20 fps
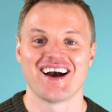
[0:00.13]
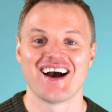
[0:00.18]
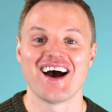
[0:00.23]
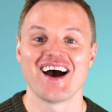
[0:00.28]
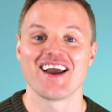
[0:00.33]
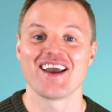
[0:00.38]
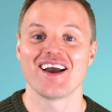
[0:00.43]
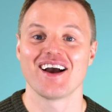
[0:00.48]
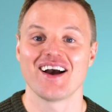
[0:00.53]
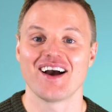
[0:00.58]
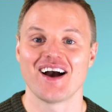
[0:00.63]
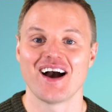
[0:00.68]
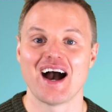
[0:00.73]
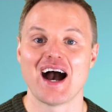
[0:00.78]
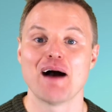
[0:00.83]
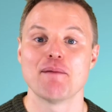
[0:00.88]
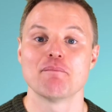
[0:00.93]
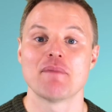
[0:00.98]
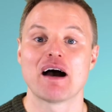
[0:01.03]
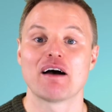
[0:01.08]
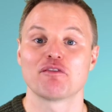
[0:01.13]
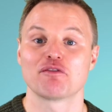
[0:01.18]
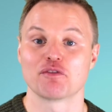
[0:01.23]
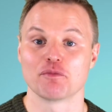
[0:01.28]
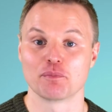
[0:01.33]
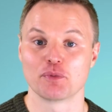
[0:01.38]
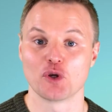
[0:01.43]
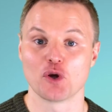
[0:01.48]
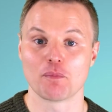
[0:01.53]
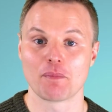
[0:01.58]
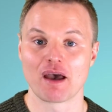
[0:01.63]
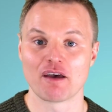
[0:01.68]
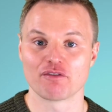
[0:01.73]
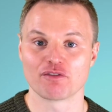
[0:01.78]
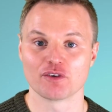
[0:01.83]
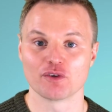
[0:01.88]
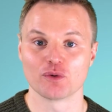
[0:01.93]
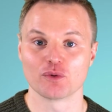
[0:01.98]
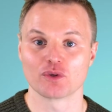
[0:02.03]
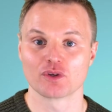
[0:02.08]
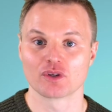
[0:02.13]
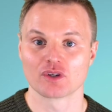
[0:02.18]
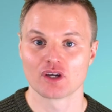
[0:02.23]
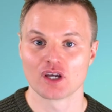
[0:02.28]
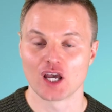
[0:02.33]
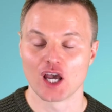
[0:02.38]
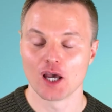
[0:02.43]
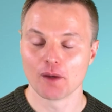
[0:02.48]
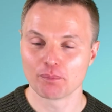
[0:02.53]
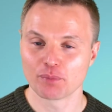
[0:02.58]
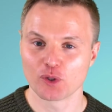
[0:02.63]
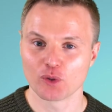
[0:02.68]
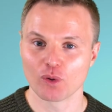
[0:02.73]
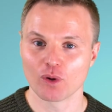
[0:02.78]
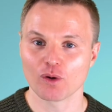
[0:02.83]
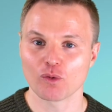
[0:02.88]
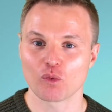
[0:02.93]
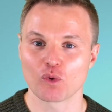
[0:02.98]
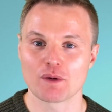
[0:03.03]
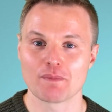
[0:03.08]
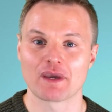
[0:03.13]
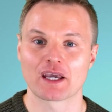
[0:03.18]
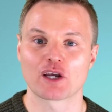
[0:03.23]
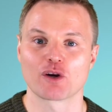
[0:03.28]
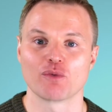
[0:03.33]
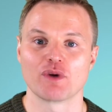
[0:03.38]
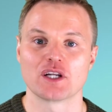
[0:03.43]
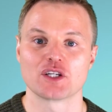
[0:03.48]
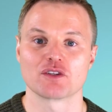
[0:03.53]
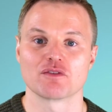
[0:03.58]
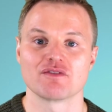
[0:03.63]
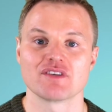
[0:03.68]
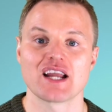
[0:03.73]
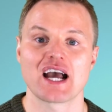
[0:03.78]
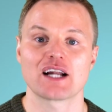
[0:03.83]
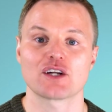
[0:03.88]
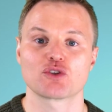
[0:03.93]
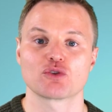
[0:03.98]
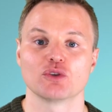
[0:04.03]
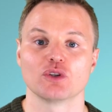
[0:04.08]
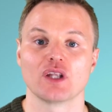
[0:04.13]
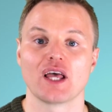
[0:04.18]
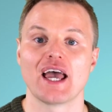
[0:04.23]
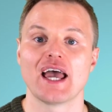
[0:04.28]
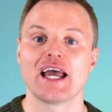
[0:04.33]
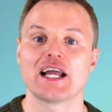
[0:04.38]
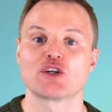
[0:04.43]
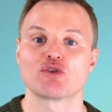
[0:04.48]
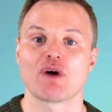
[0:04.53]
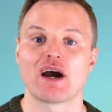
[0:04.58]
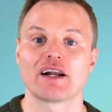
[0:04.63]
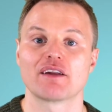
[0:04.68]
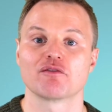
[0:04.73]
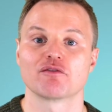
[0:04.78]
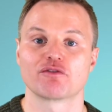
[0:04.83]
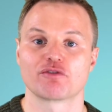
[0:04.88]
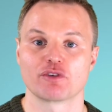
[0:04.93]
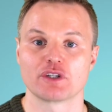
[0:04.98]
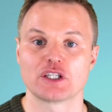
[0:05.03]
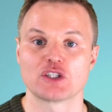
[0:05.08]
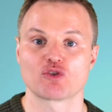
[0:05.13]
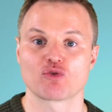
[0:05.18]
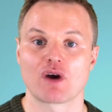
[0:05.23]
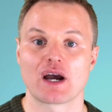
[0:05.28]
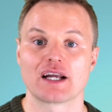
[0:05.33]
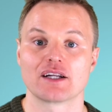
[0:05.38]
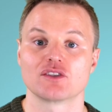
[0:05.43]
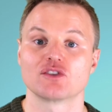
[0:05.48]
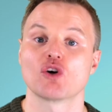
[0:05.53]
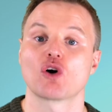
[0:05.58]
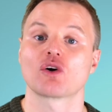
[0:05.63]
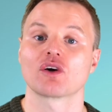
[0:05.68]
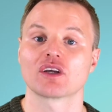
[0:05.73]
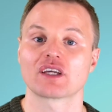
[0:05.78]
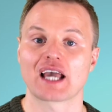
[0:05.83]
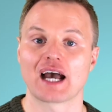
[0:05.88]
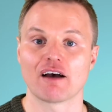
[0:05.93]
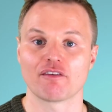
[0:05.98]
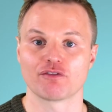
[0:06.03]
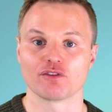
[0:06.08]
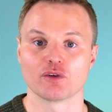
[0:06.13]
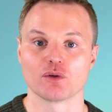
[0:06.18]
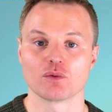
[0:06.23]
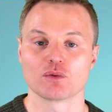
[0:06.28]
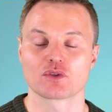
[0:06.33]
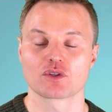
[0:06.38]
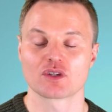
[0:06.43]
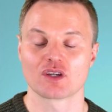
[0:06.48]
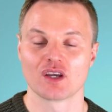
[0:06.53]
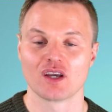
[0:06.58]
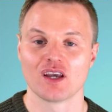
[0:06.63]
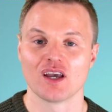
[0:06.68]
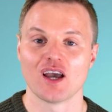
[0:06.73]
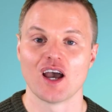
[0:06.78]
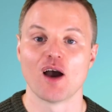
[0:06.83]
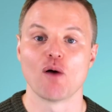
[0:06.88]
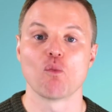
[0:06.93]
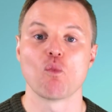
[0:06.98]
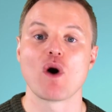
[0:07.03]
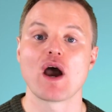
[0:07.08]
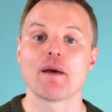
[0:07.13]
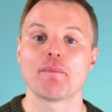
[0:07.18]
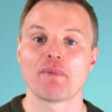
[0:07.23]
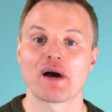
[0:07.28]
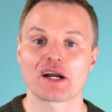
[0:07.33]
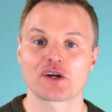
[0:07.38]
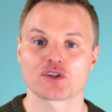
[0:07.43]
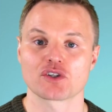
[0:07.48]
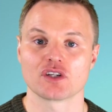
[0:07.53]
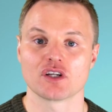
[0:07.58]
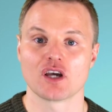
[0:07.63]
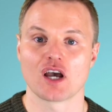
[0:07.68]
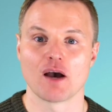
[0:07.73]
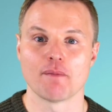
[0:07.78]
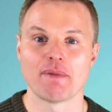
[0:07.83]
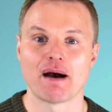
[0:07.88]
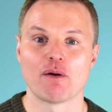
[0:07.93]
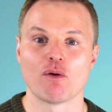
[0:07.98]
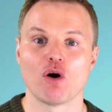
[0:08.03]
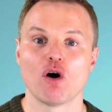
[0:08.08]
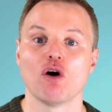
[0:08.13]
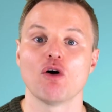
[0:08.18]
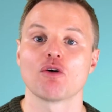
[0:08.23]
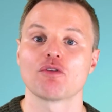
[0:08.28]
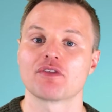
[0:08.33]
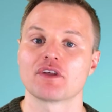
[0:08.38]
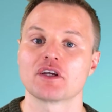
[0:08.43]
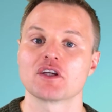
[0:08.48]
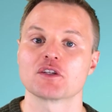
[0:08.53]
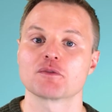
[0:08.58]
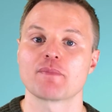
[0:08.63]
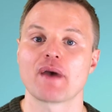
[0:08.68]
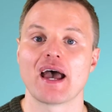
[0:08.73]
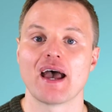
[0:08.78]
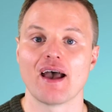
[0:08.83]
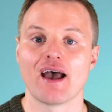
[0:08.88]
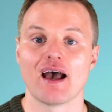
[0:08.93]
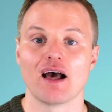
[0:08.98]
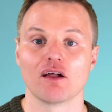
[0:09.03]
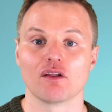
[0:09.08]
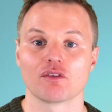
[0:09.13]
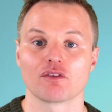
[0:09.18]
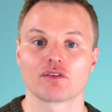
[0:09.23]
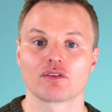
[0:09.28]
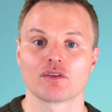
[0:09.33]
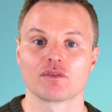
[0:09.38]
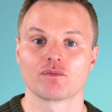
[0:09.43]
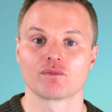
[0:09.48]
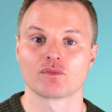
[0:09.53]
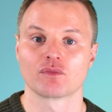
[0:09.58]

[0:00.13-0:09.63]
Hi, I'm Matt from Pure Pet Food. At Pure, we make a range of natural, air-dried and freeze-dried dog and cat foods, and we're passionate about all things pet health.